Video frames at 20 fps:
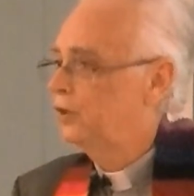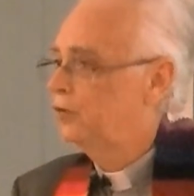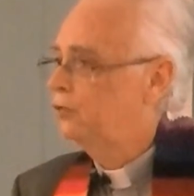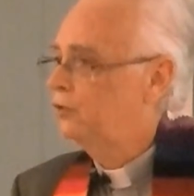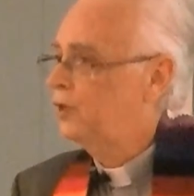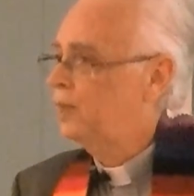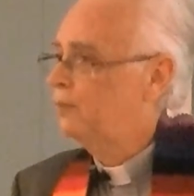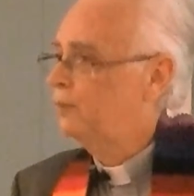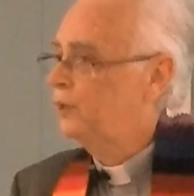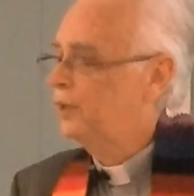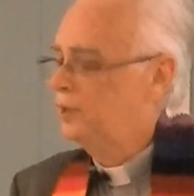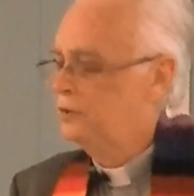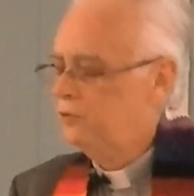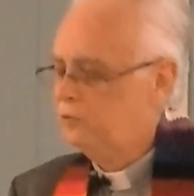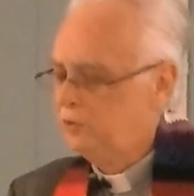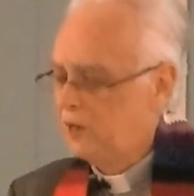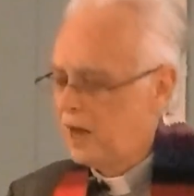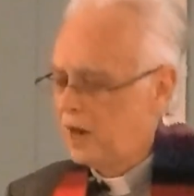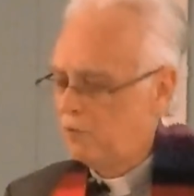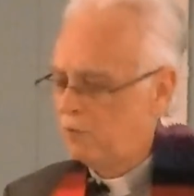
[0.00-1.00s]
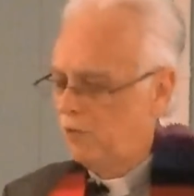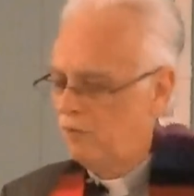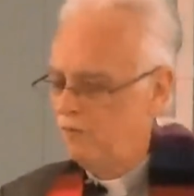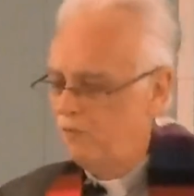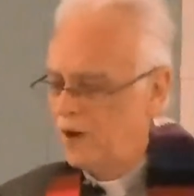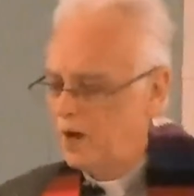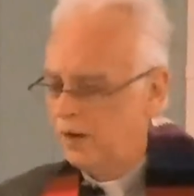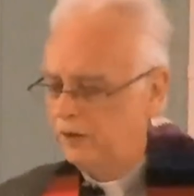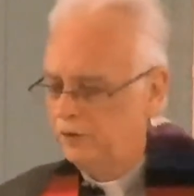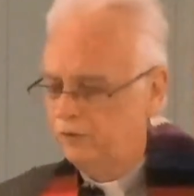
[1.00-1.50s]
accept His
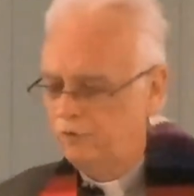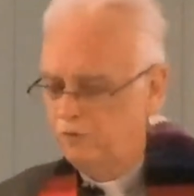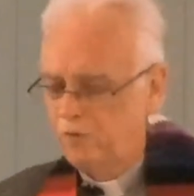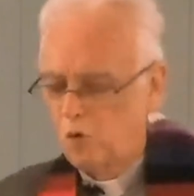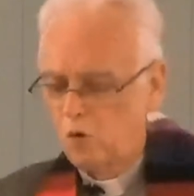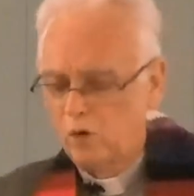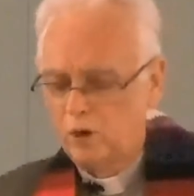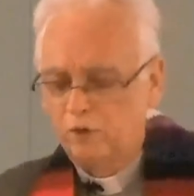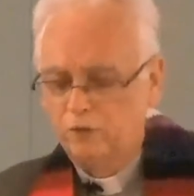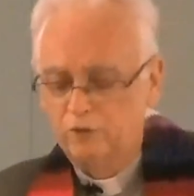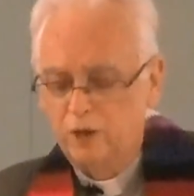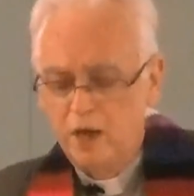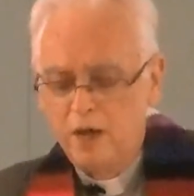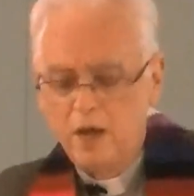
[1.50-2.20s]
sacrifice for us